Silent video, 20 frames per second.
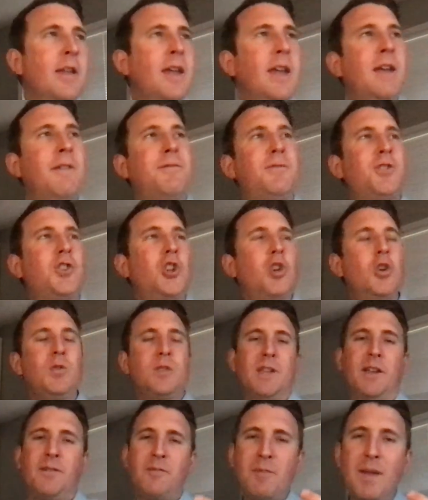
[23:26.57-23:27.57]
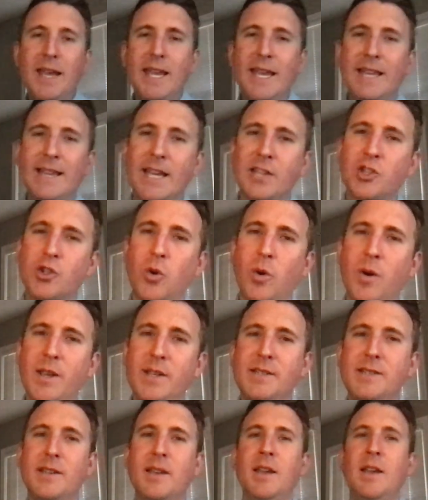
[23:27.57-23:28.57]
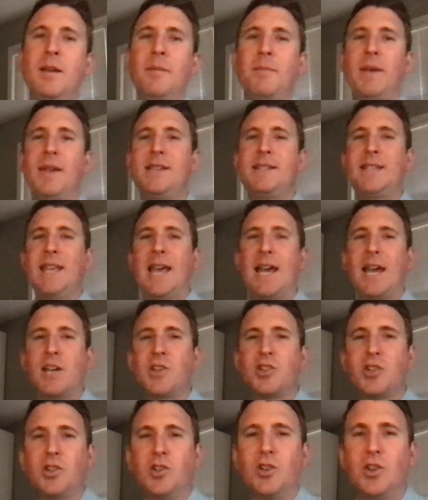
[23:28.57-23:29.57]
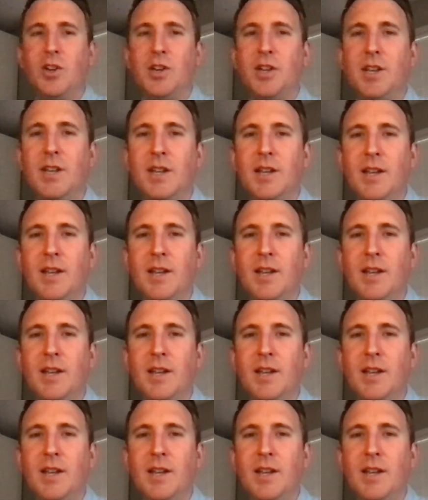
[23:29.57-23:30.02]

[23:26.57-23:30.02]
if making that choice makes the action good,